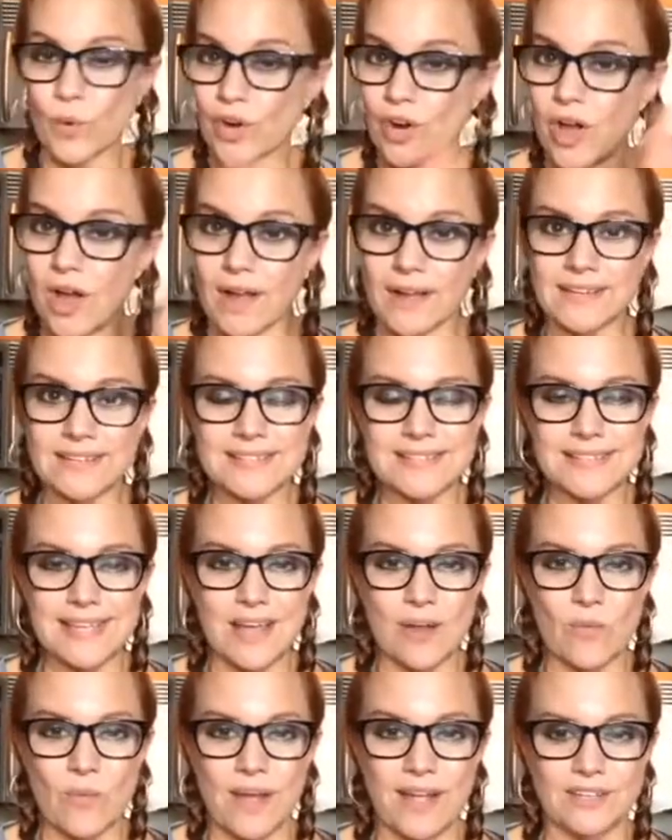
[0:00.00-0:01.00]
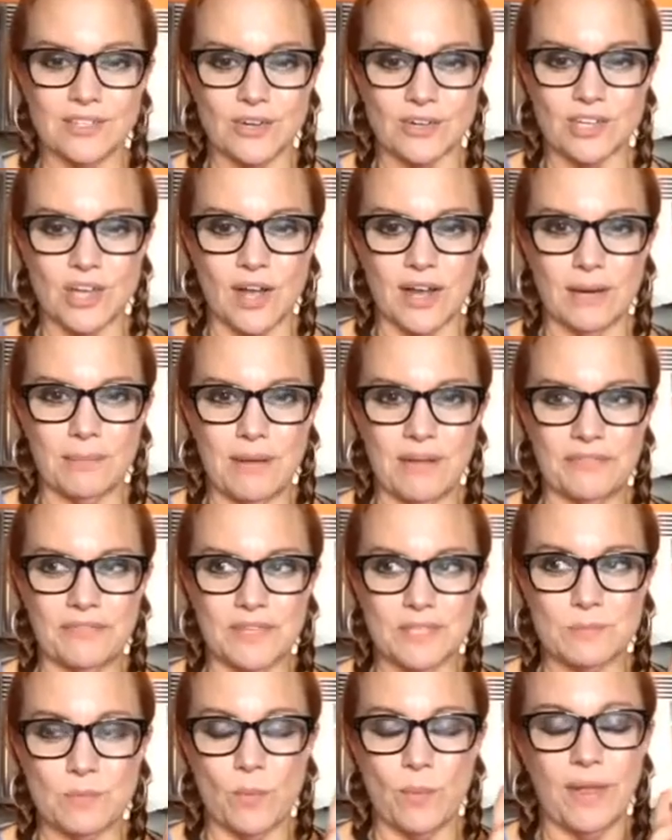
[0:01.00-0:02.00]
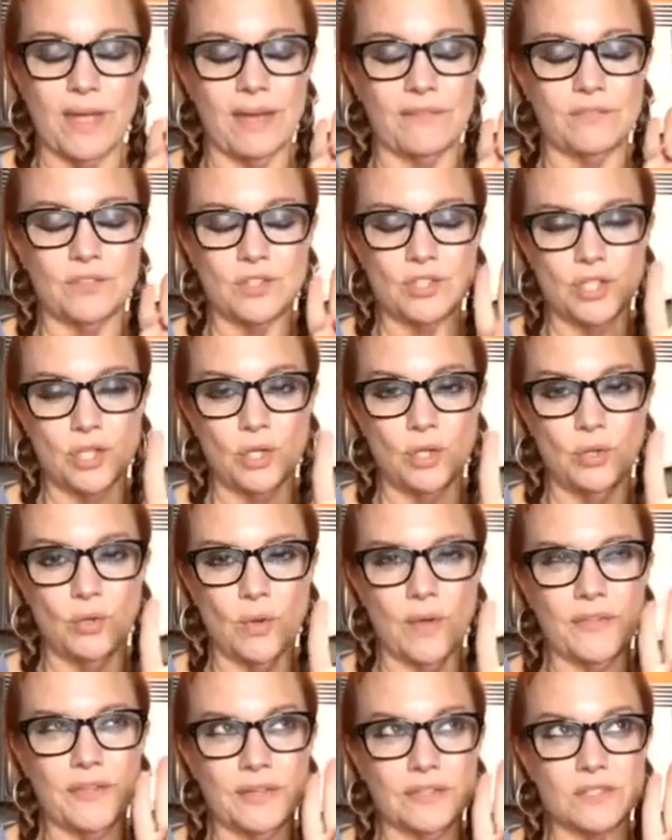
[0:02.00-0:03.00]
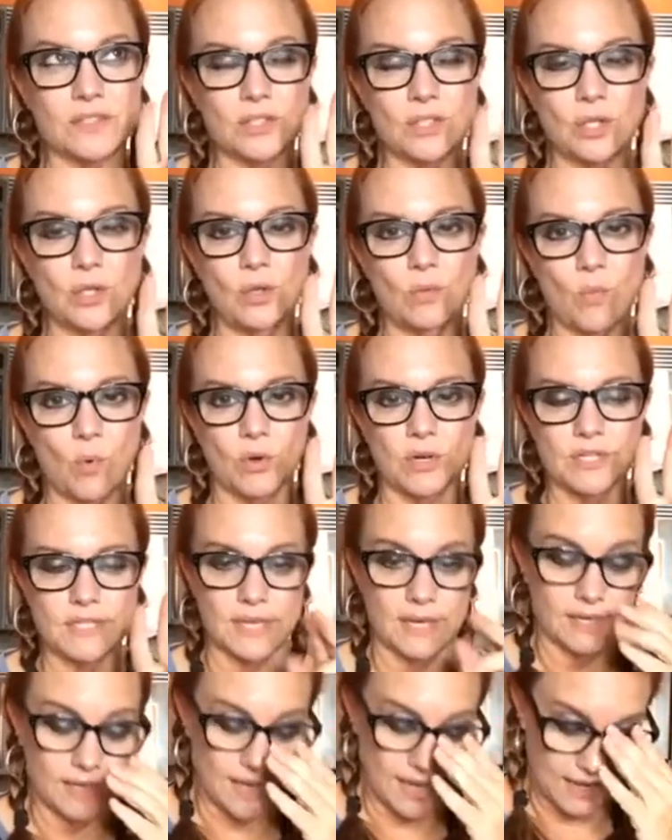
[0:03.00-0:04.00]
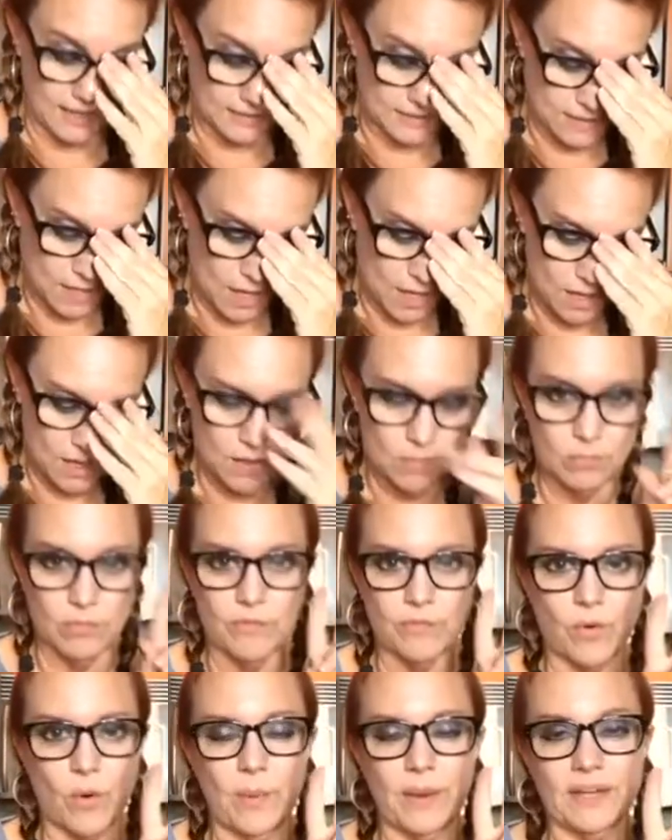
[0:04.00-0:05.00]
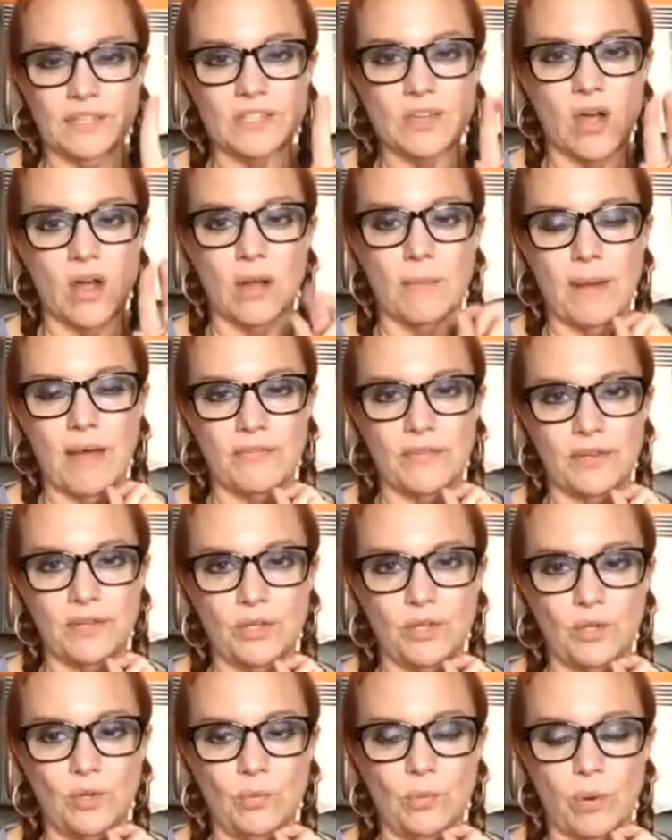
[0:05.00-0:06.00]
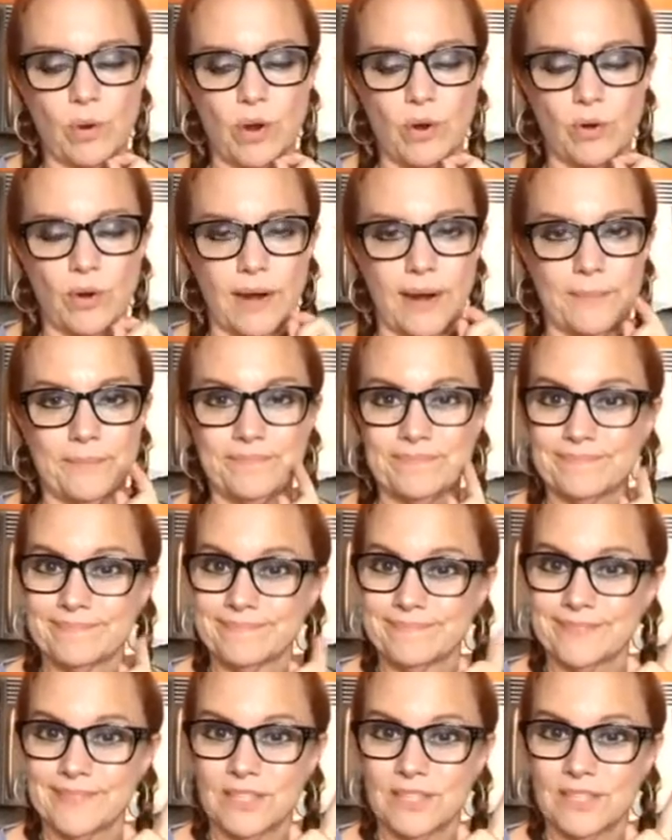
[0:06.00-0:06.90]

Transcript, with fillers: we're not going to segue and start talking about this, but we have two, I think it's two more Sundays before we can talk about the new program.